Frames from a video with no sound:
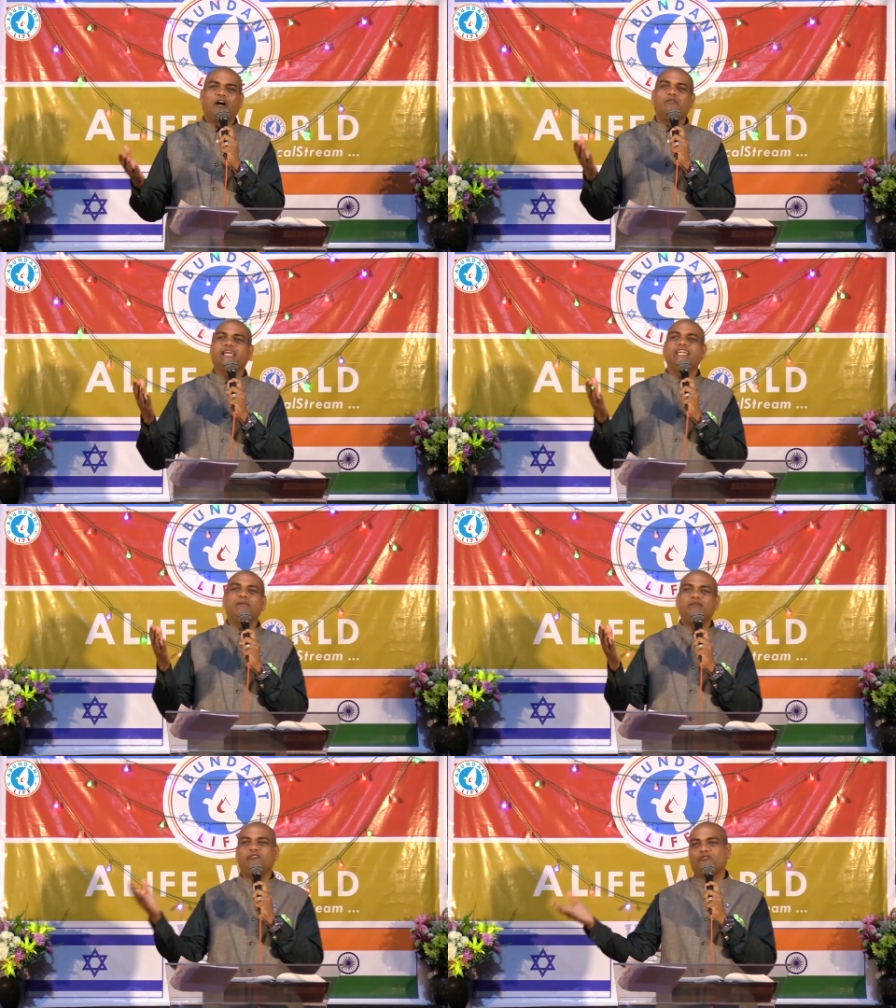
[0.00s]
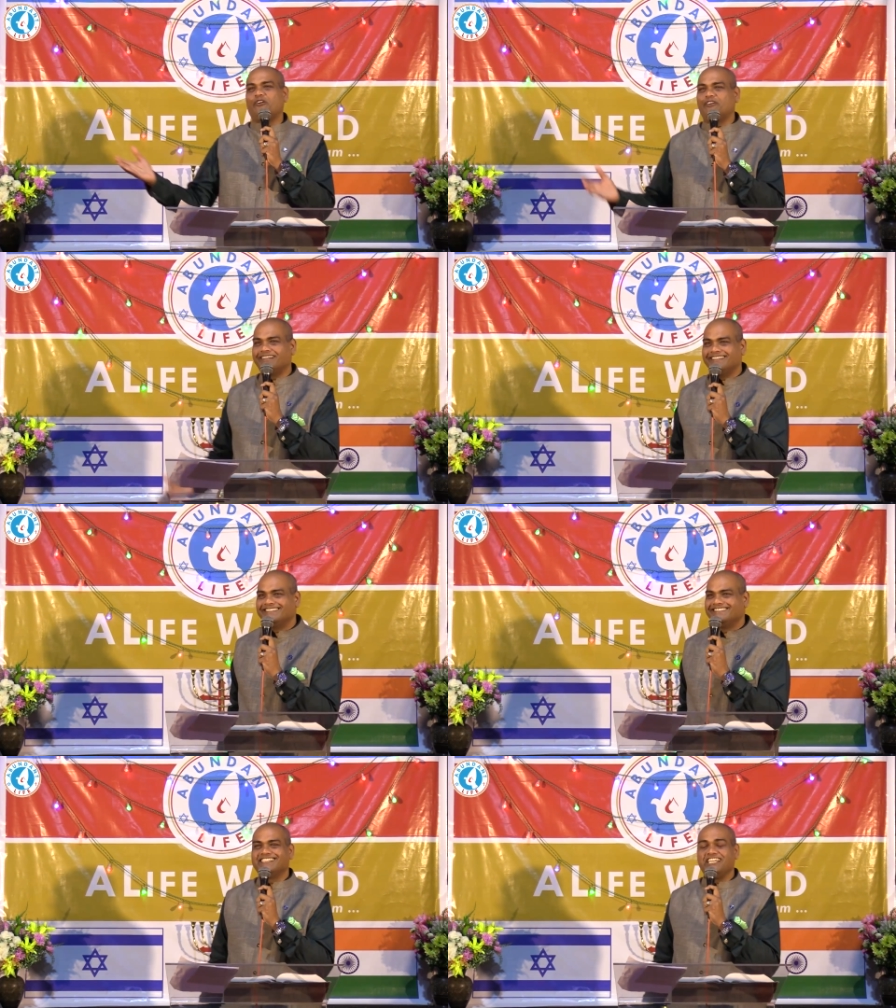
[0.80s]
How can he be wrong?
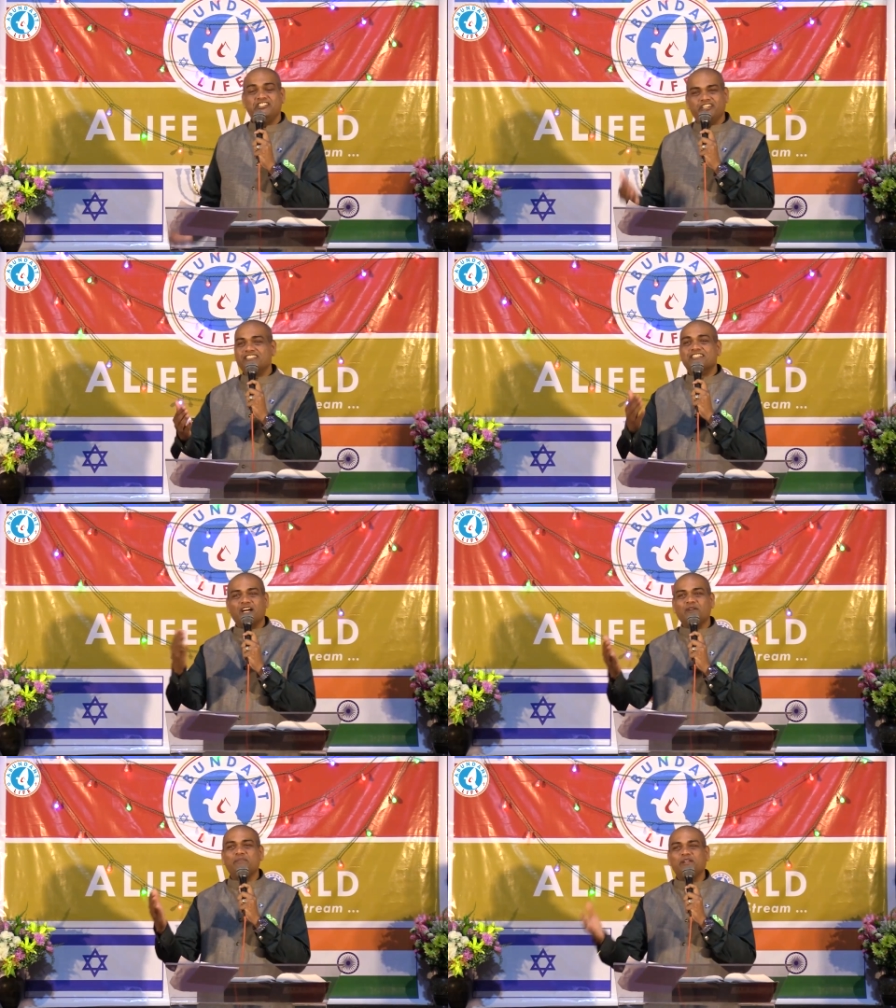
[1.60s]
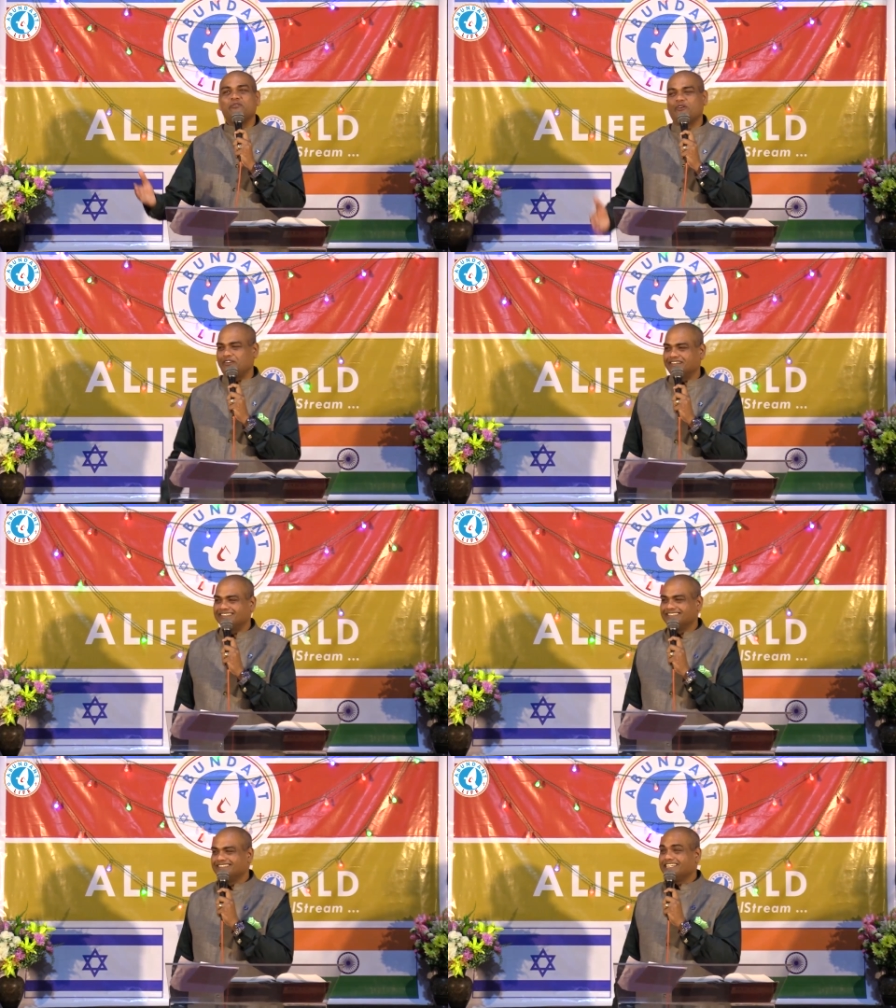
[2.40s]
He just can't be
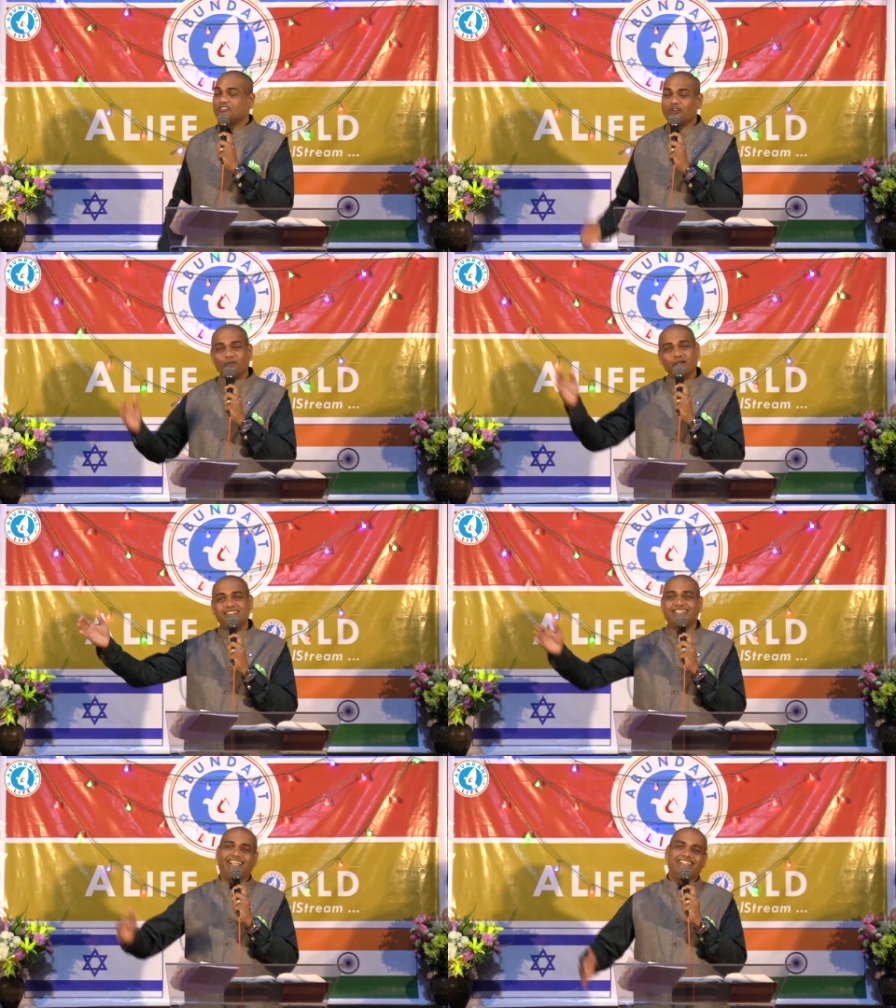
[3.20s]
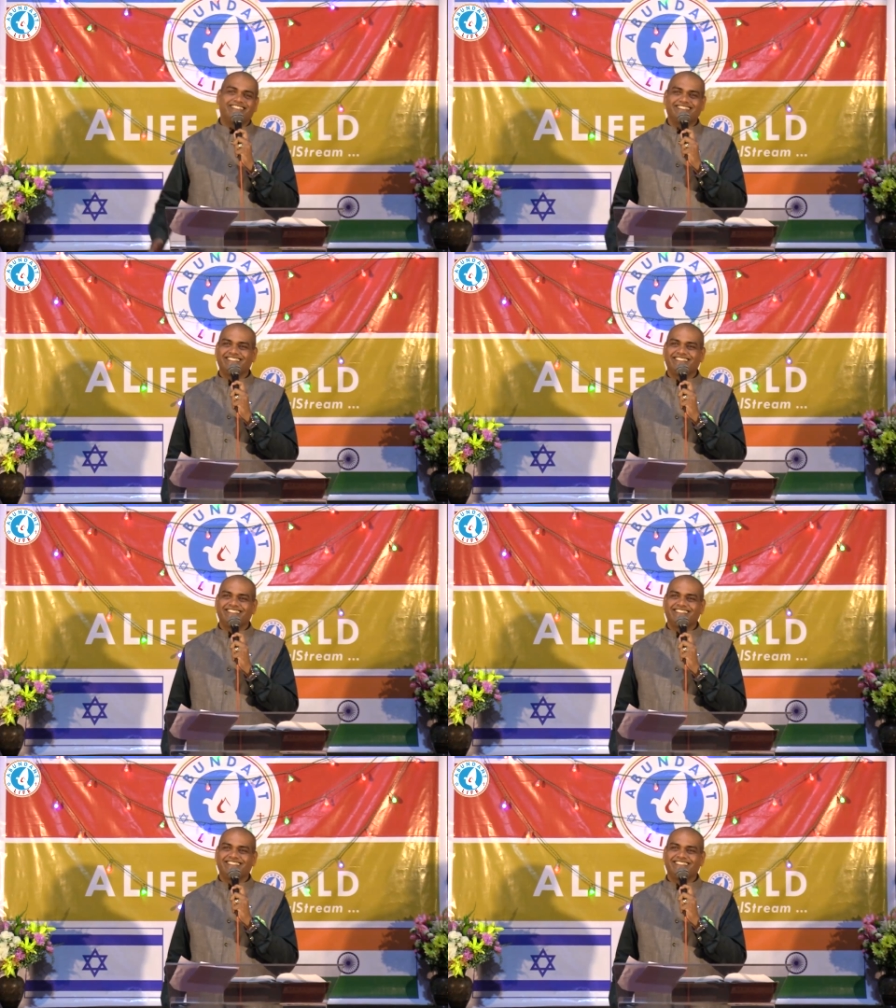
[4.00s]
wrong. He's always right.